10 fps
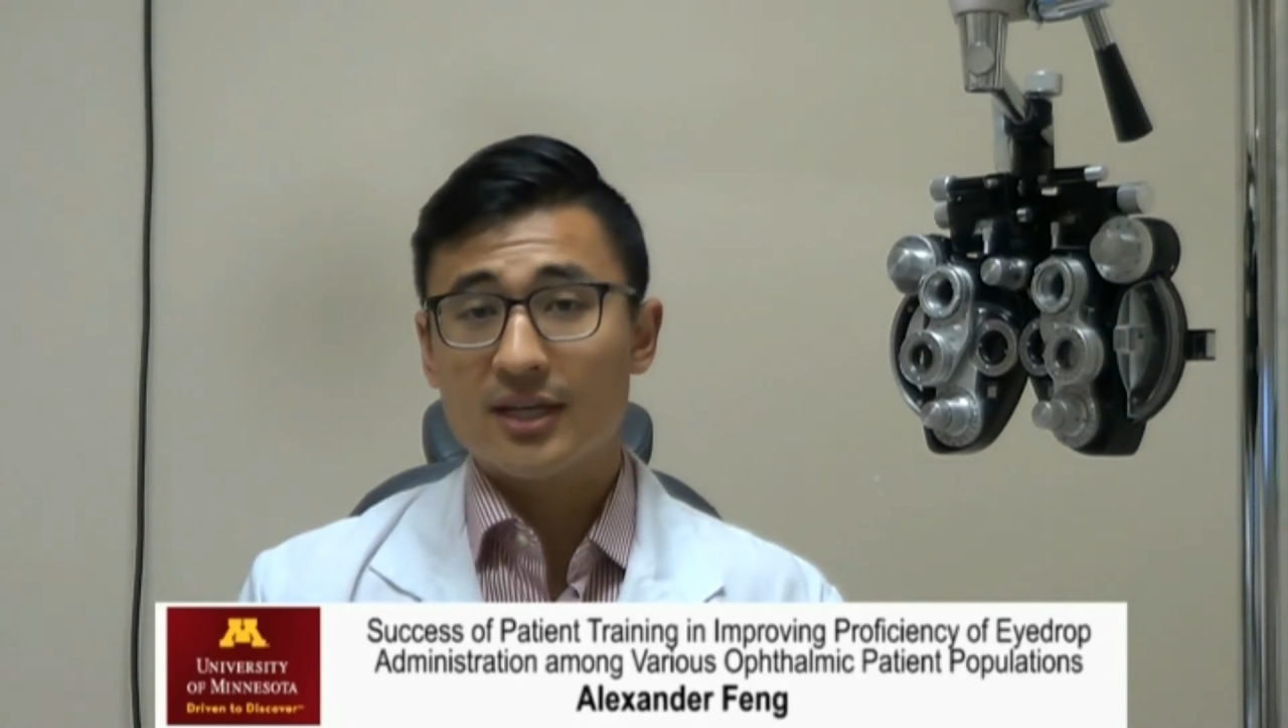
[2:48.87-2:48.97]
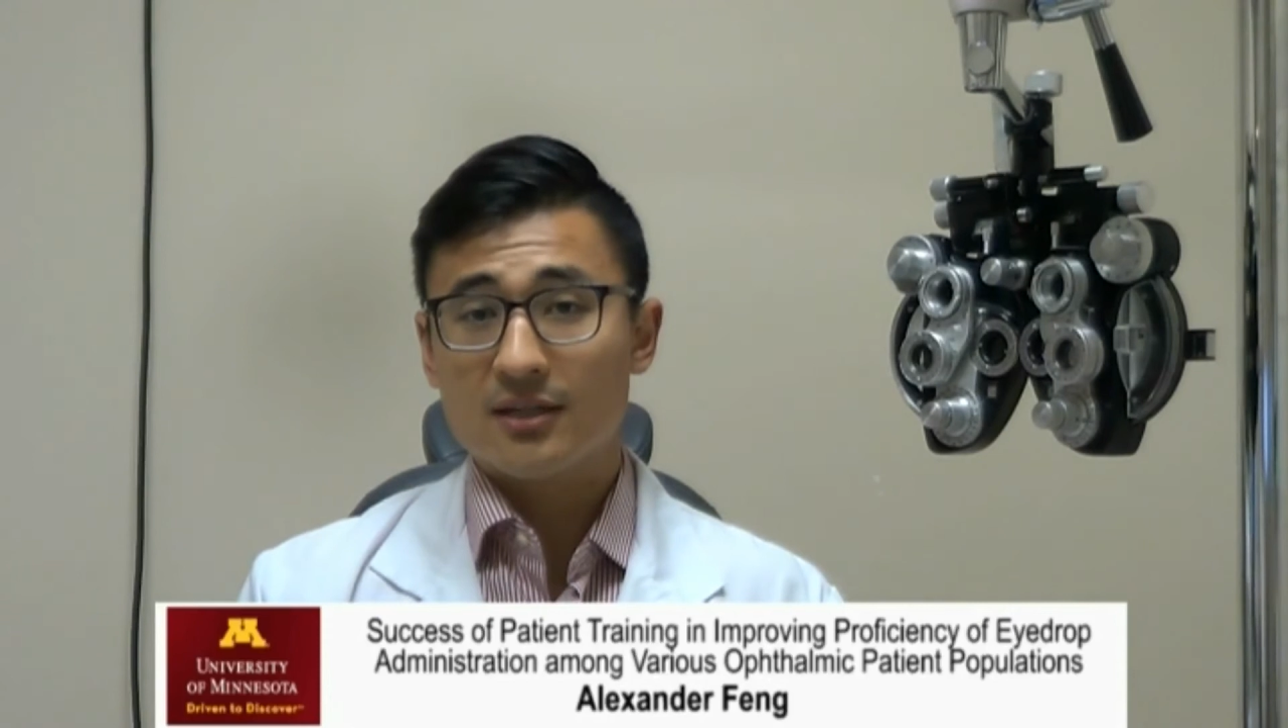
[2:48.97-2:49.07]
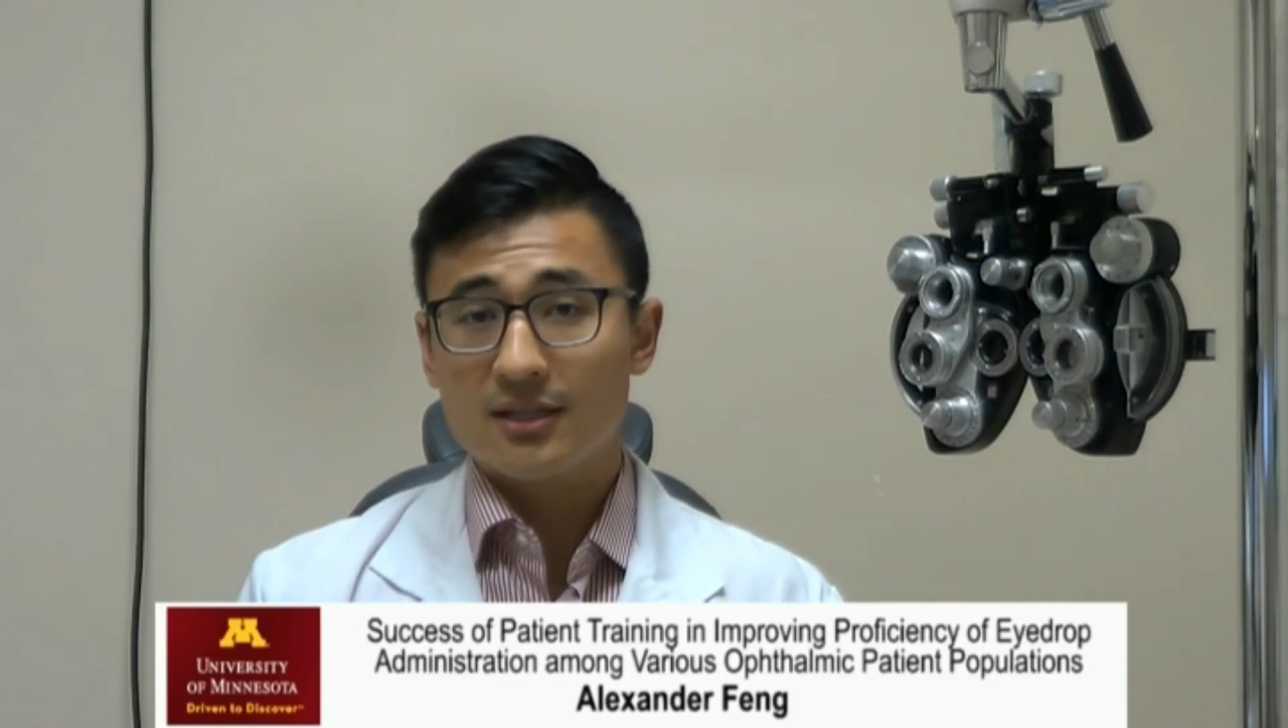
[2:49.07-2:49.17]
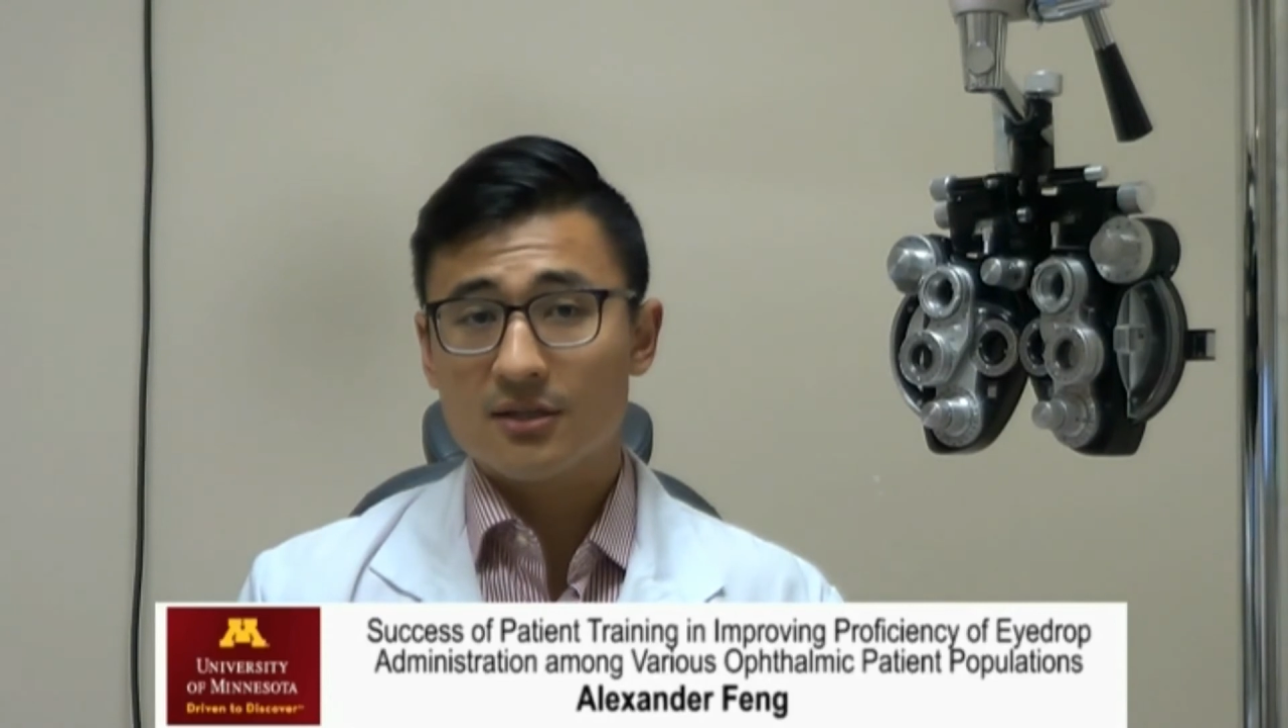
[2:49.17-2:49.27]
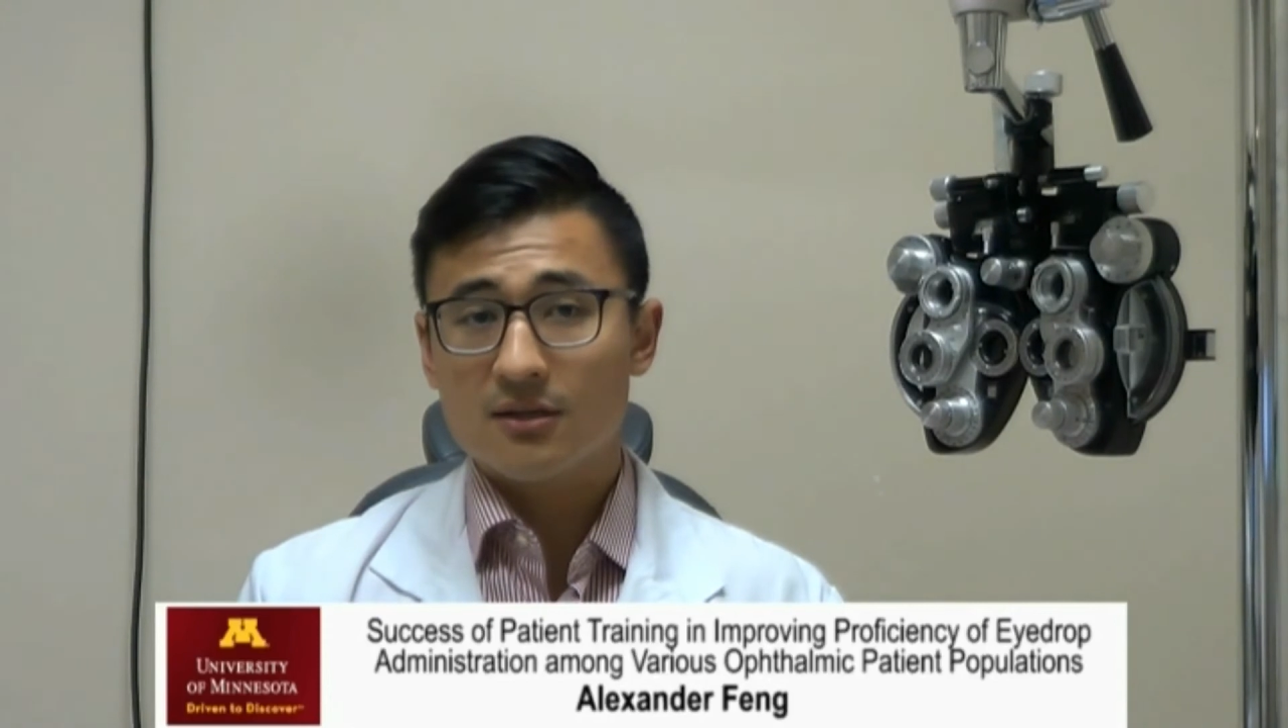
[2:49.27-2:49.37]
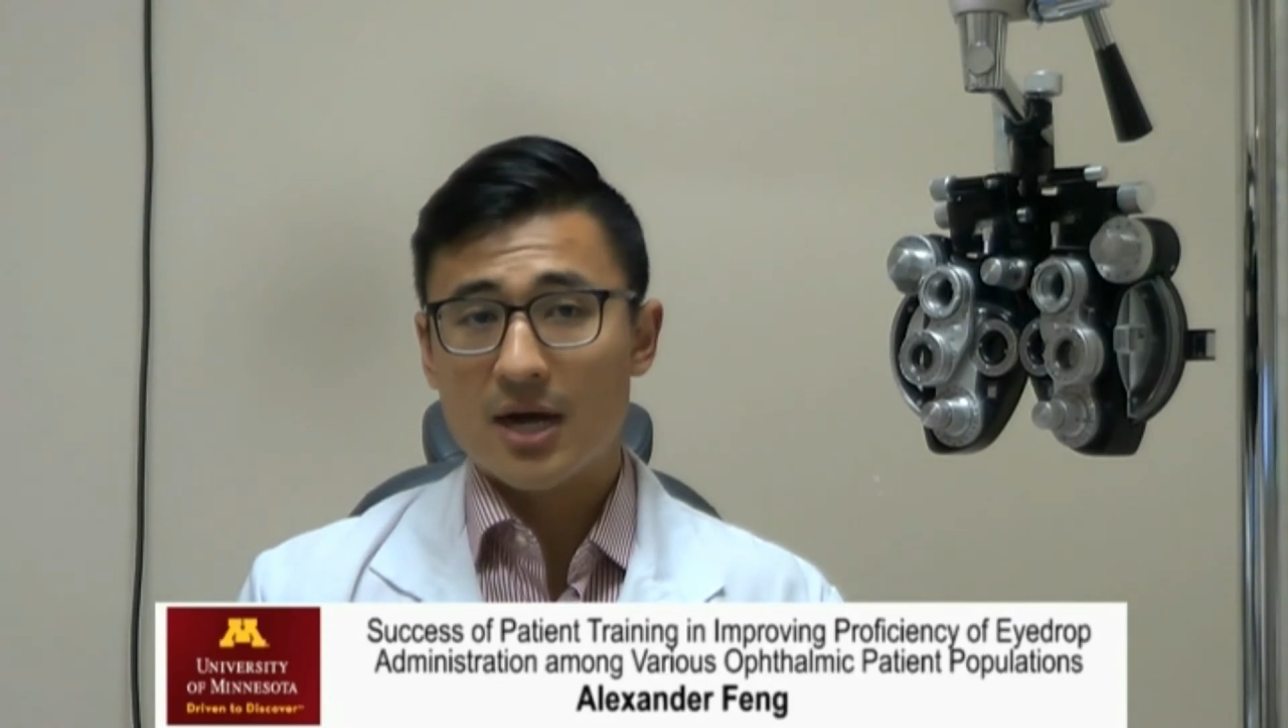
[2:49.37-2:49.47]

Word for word: clinical